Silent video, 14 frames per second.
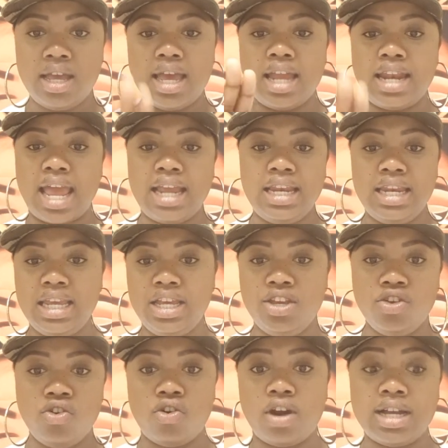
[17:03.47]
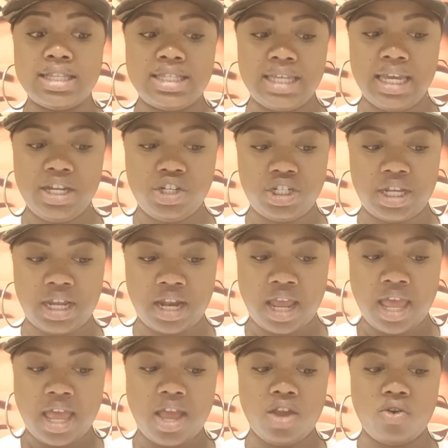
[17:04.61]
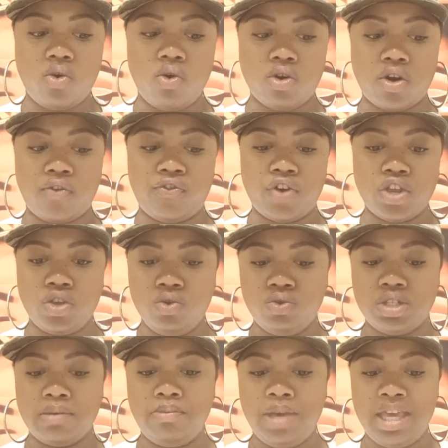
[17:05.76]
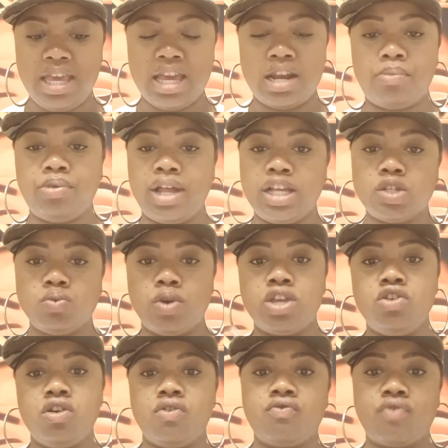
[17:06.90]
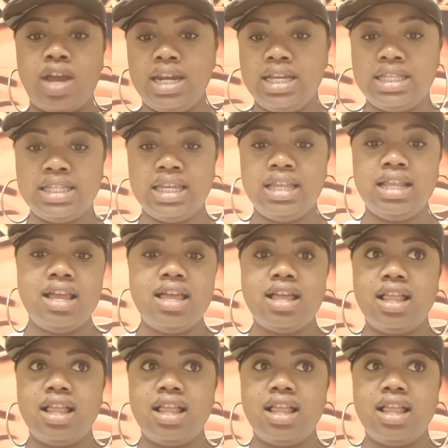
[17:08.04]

And they need your attention in order for you to be in a place where you're ready to,